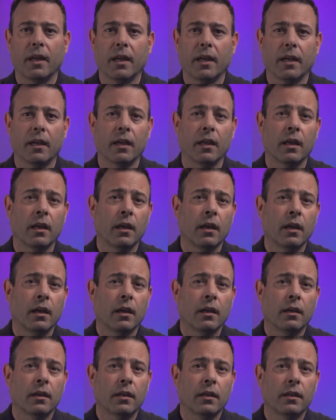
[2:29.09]
And
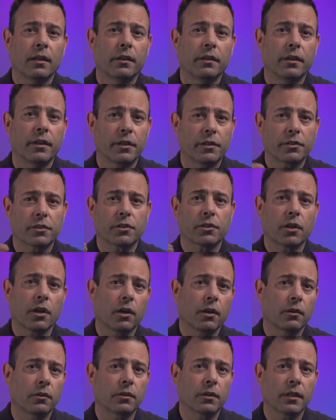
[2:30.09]
this
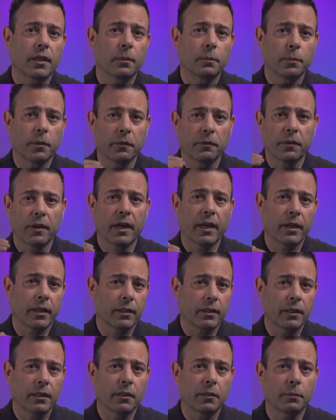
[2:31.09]
show can provide a
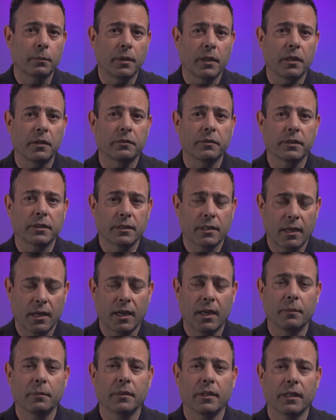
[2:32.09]
little bit of a
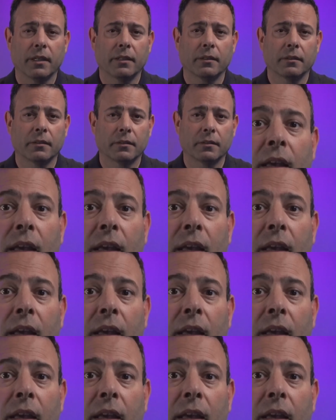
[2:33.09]
timeline.